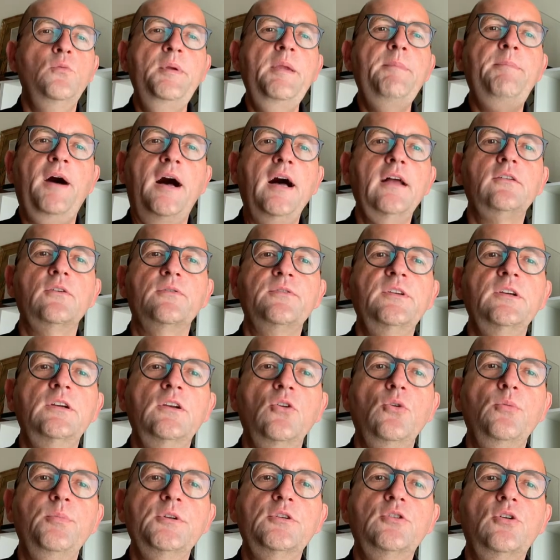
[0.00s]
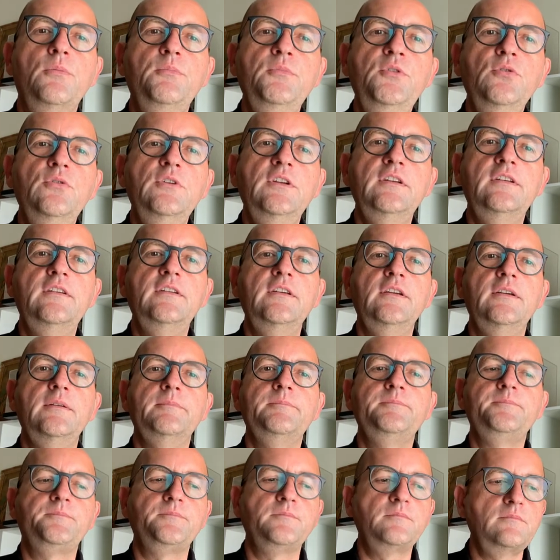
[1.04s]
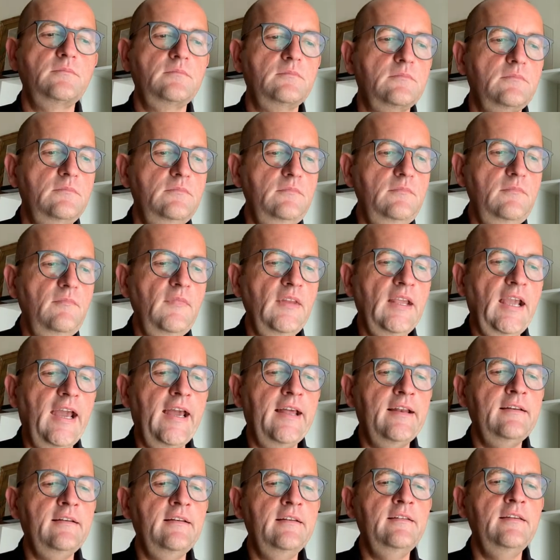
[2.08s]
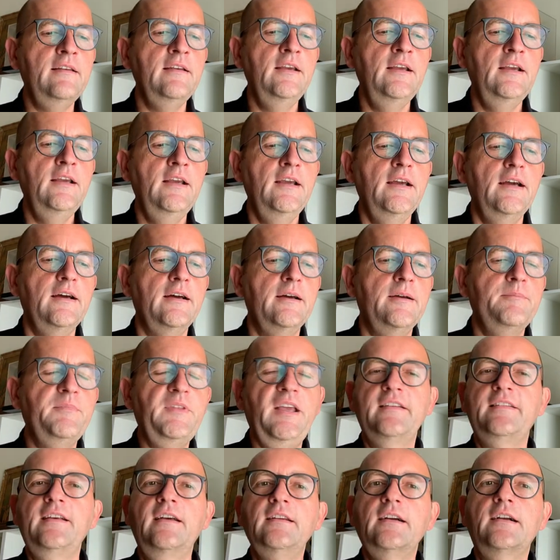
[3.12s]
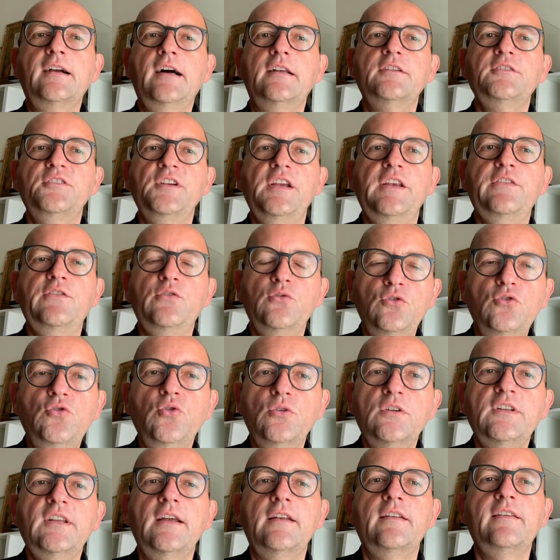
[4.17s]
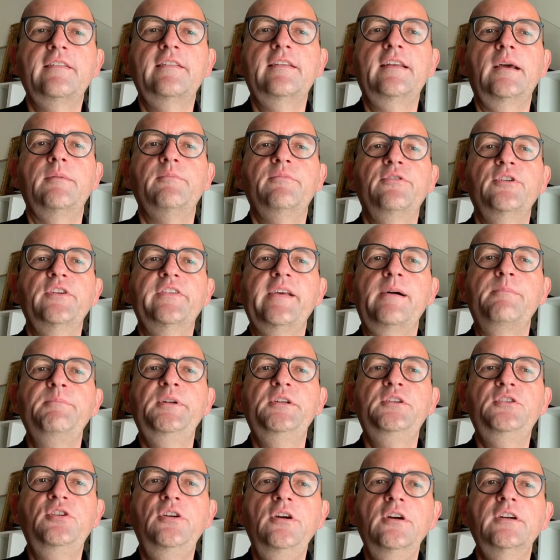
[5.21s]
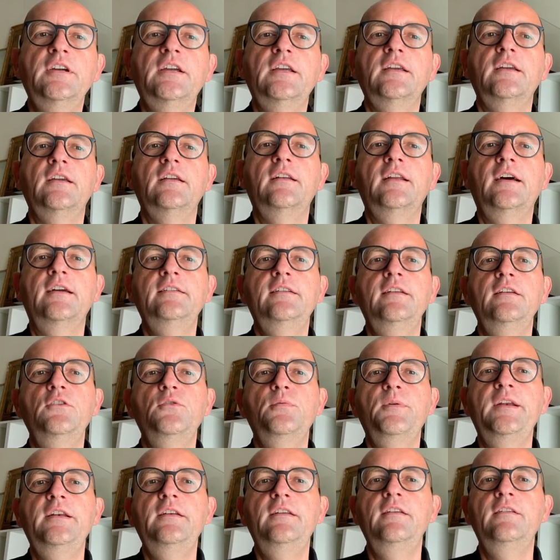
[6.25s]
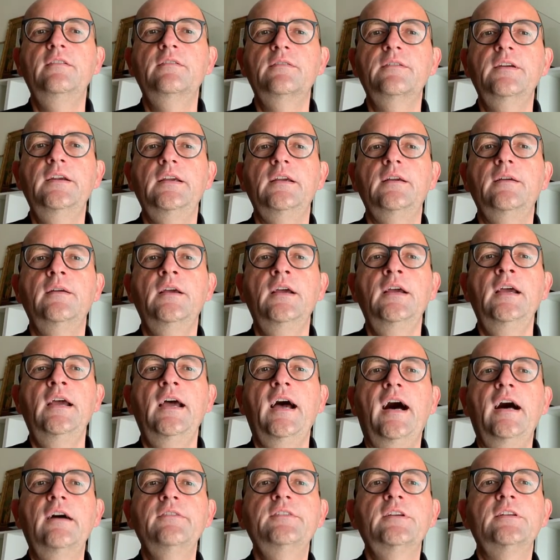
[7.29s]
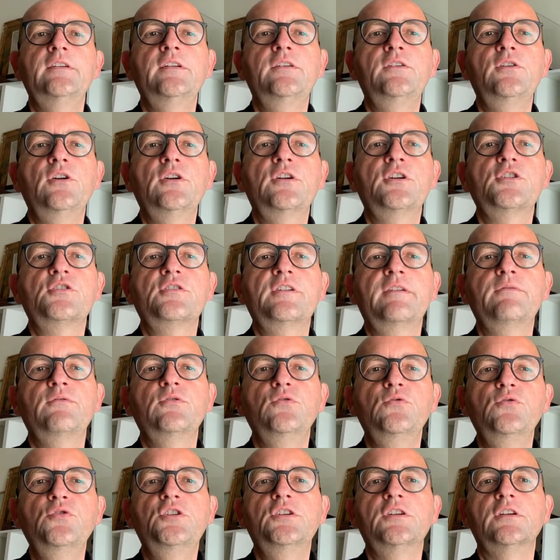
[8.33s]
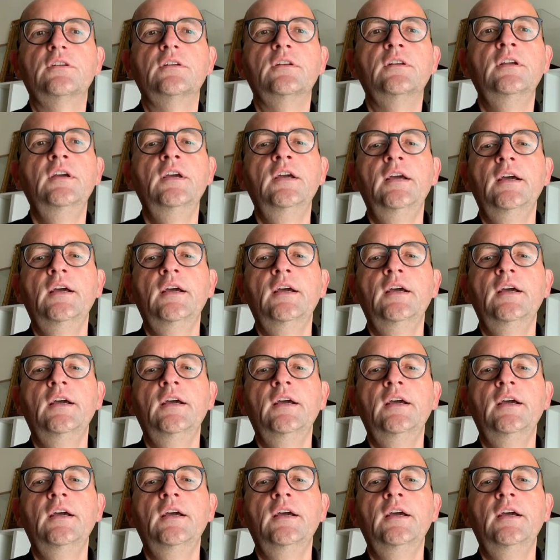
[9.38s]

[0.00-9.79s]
be part of the global community. And there's other countries who took that step. For example, Turkey in 1923, after the Turkish Revolution,